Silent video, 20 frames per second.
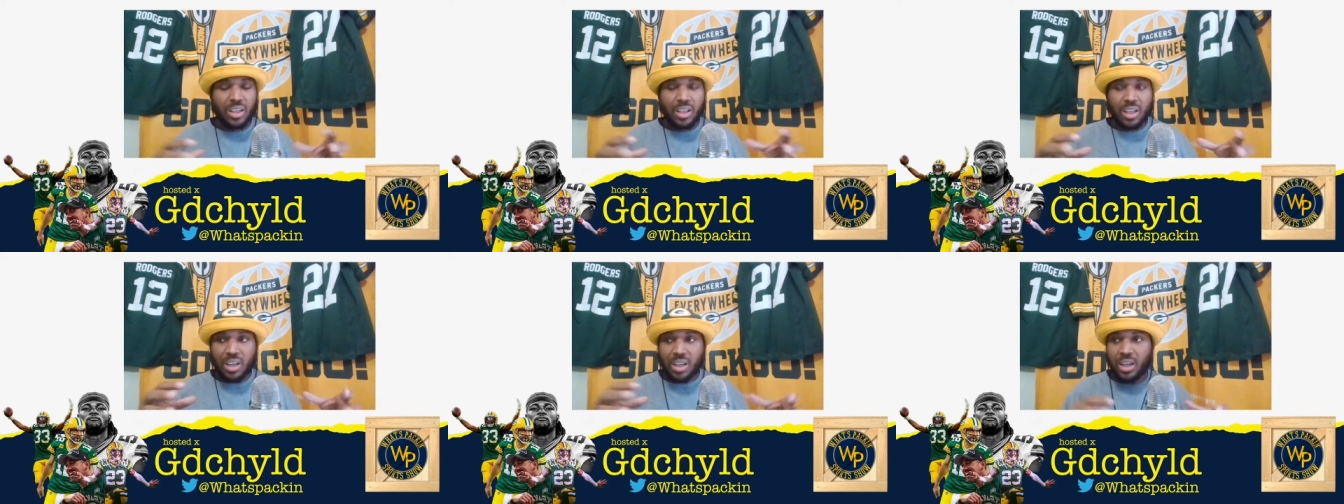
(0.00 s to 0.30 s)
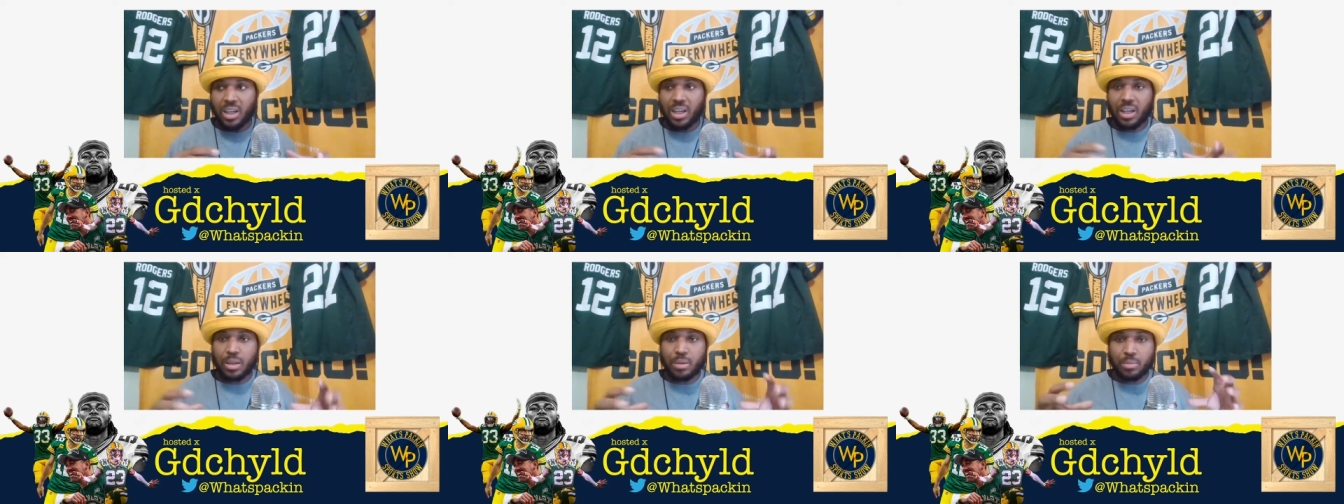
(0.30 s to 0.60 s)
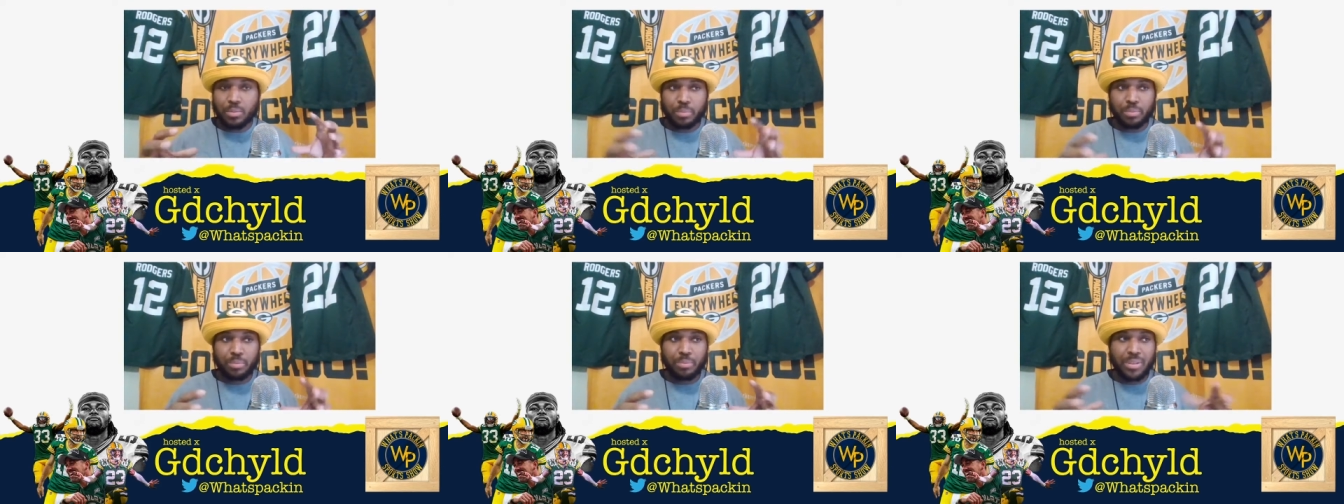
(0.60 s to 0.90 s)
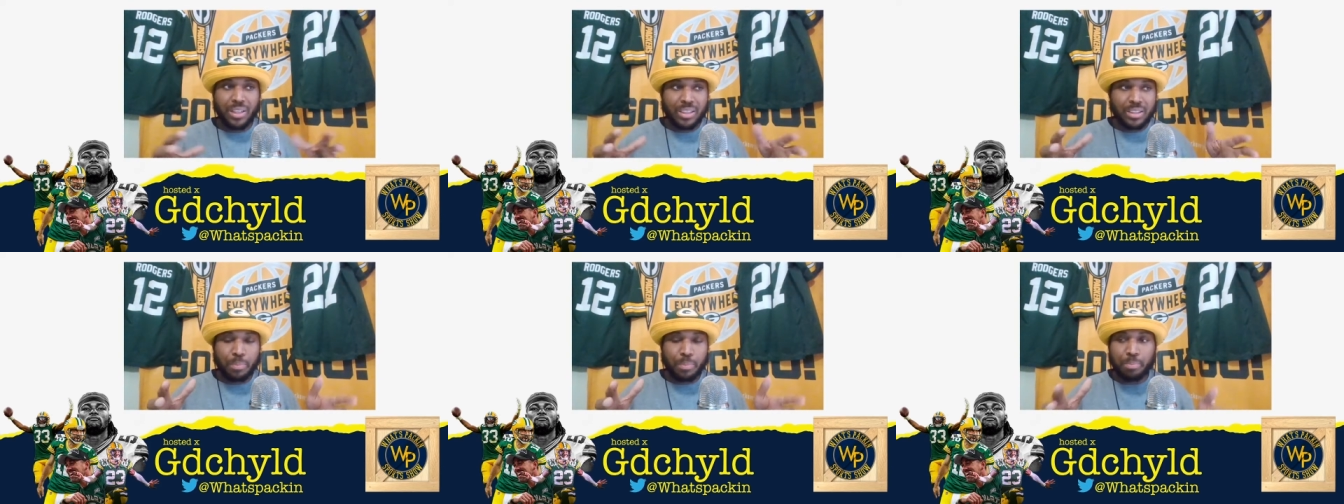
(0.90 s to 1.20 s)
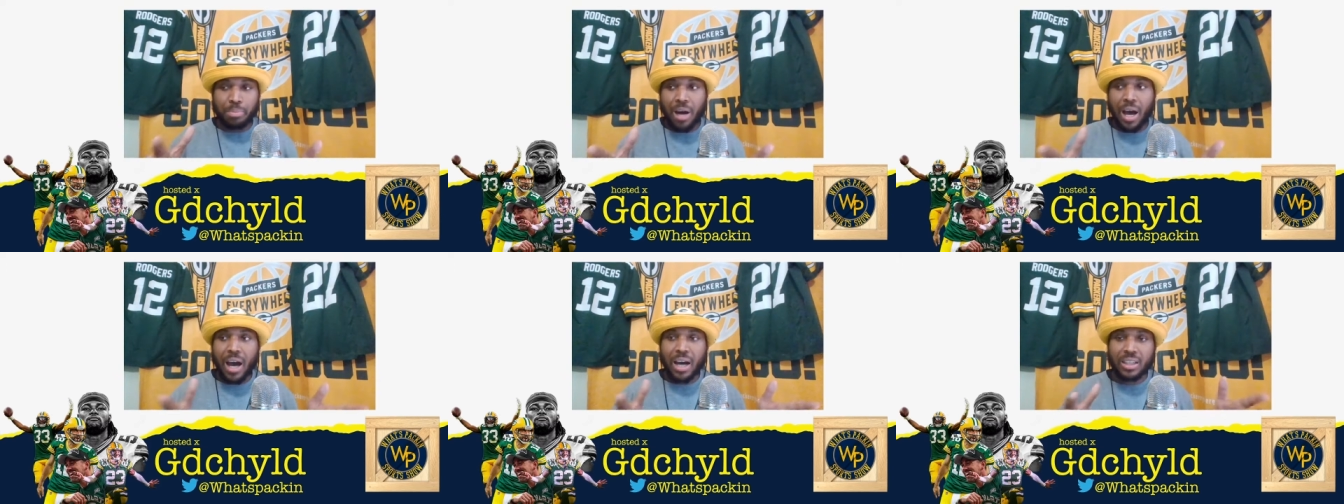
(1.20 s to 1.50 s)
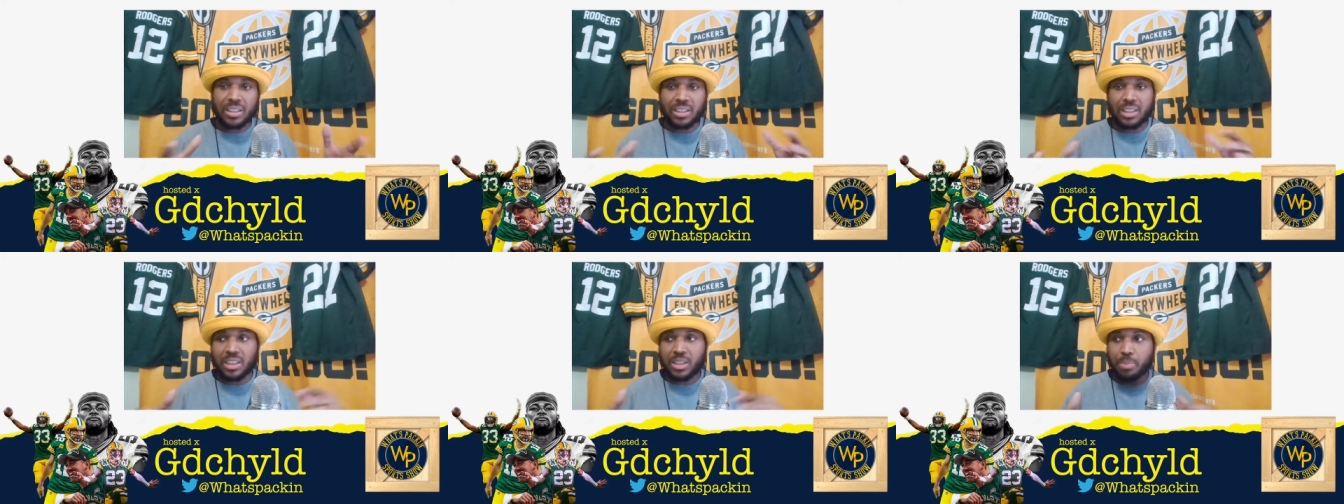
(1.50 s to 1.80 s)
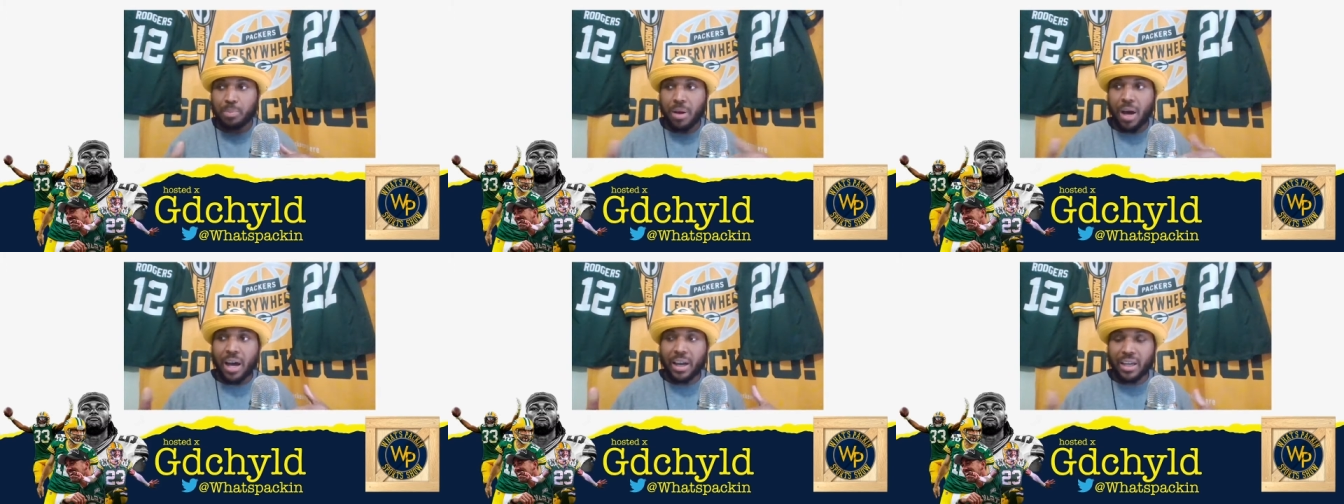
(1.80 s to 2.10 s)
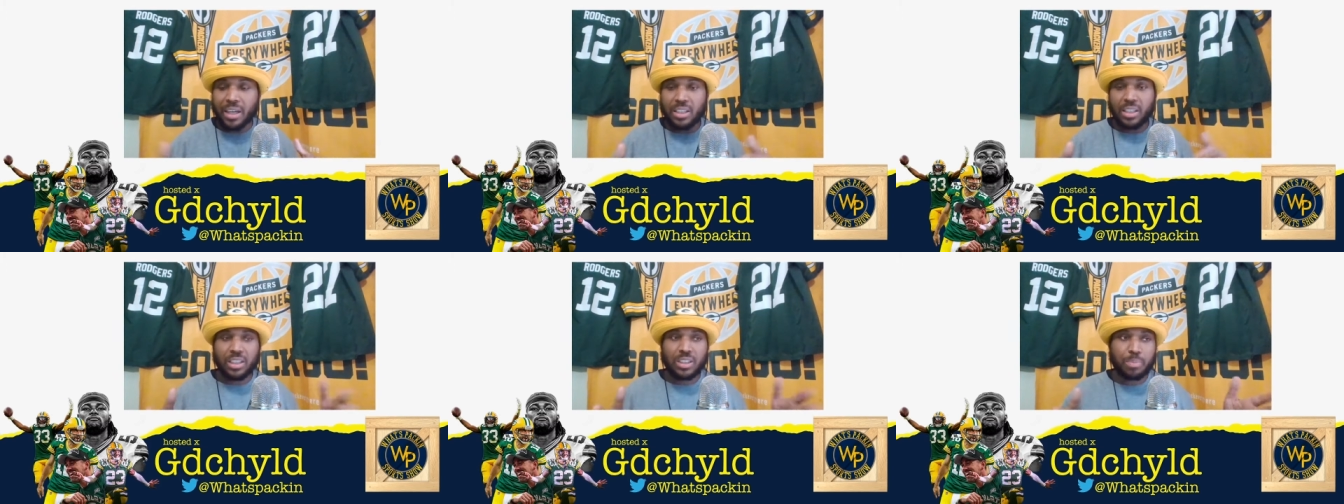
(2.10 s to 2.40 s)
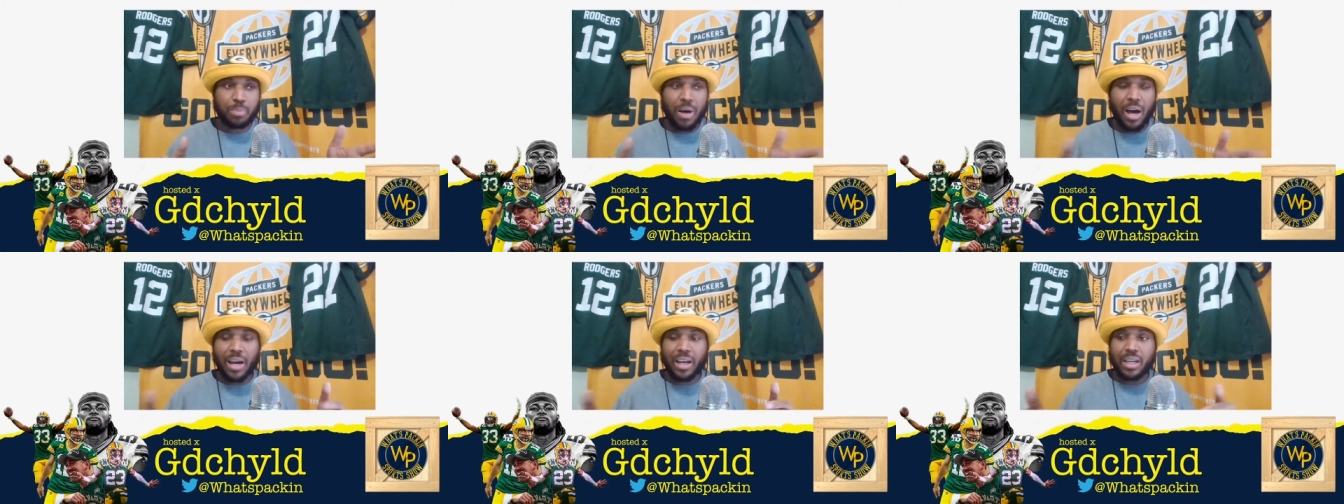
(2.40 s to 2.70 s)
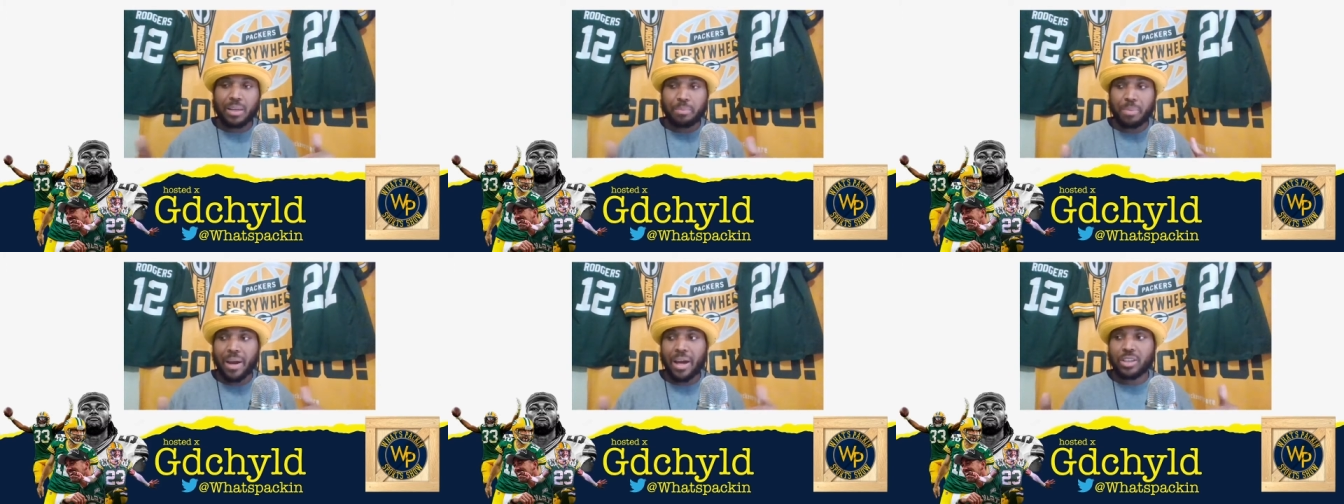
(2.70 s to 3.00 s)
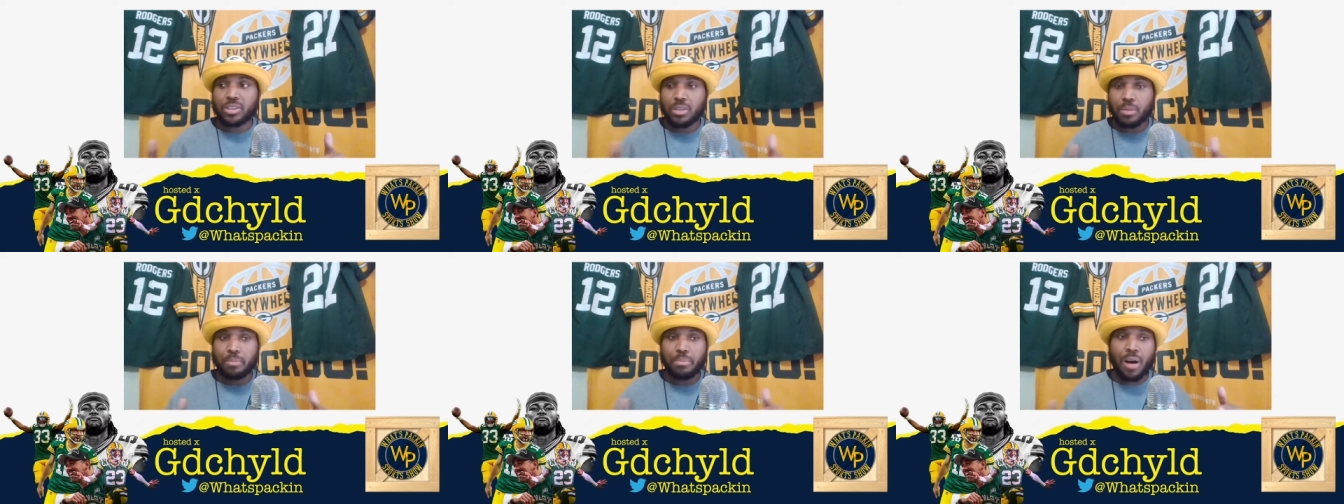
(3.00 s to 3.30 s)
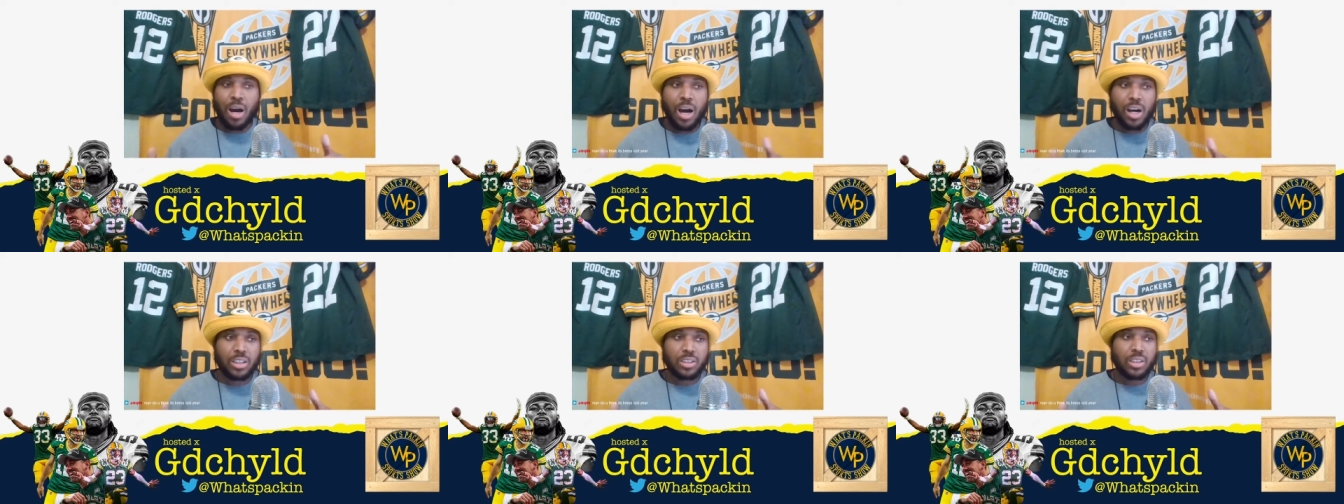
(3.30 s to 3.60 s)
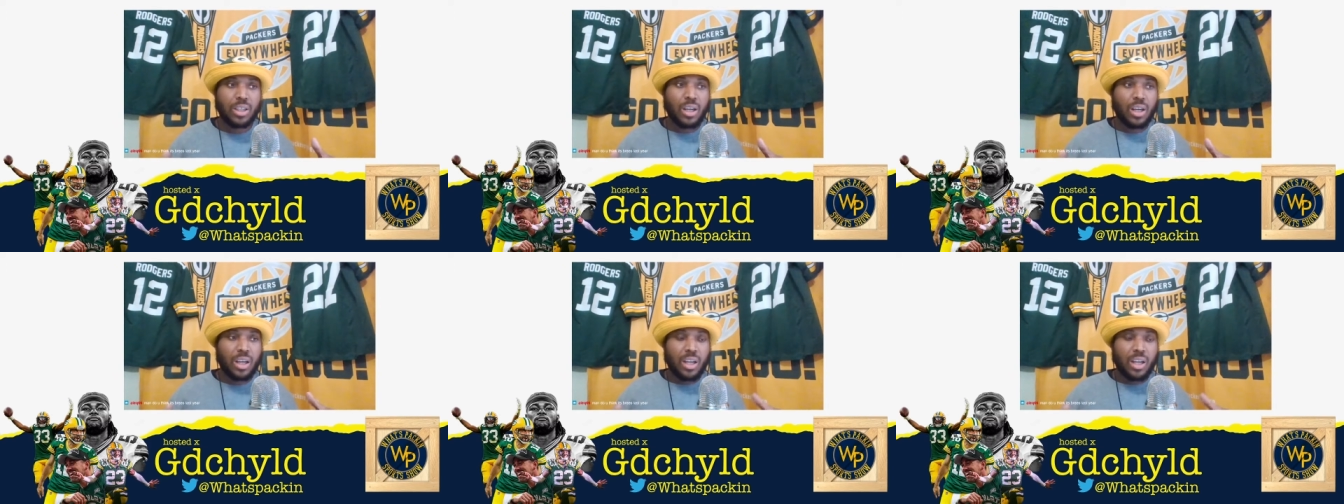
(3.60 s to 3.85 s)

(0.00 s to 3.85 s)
uh, this box, this pocket, this pocket passer box.